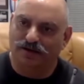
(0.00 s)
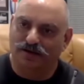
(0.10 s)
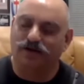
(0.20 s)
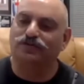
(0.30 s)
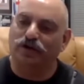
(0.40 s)

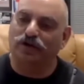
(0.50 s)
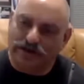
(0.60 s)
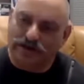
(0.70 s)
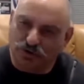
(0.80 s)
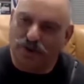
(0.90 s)
is
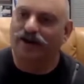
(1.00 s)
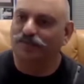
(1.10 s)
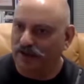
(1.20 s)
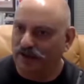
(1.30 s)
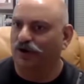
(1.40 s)

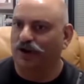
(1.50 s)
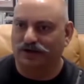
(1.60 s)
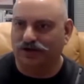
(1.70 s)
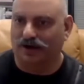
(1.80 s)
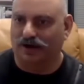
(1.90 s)
incredibly good
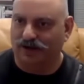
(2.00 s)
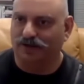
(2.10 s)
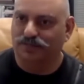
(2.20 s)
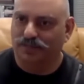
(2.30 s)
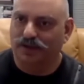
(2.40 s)
at targeting.
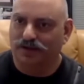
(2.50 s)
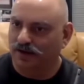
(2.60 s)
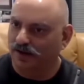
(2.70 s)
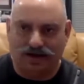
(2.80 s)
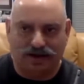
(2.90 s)

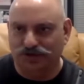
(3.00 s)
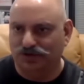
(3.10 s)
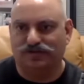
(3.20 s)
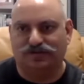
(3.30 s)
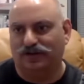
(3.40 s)
I mean,
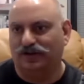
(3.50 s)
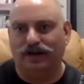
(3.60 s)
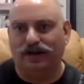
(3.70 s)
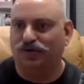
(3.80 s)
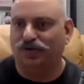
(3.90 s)
just
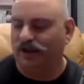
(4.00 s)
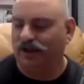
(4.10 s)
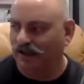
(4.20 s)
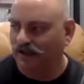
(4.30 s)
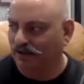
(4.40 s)

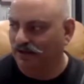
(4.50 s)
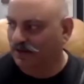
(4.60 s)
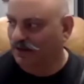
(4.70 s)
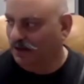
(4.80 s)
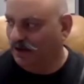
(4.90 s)
literally,
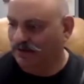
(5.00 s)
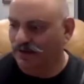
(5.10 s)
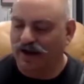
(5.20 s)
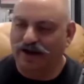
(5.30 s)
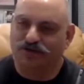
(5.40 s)

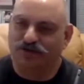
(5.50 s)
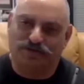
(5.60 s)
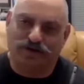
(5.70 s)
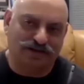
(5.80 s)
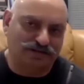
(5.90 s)
the kind of
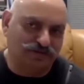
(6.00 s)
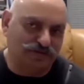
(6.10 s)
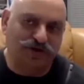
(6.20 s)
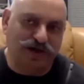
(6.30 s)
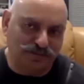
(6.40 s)
stuff I get
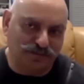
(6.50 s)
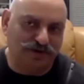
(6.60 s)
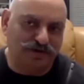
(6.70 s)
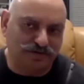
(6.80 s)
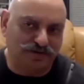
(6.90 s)
served up
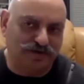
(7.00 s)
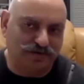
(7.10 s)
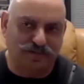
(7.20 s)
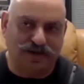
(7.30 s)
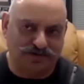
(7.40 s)
is
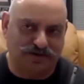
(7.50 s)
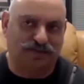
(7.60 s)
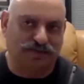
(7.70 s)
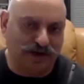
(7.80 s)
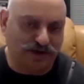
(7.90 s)

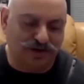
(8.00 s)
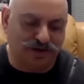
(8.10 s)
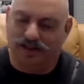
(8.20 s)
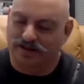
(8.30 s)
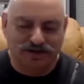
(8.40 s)
amazing. I mean,
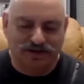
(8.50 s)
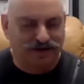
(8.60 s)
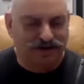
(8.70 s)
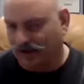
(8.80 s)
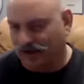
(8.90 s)
literally, like
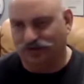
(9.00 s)
they can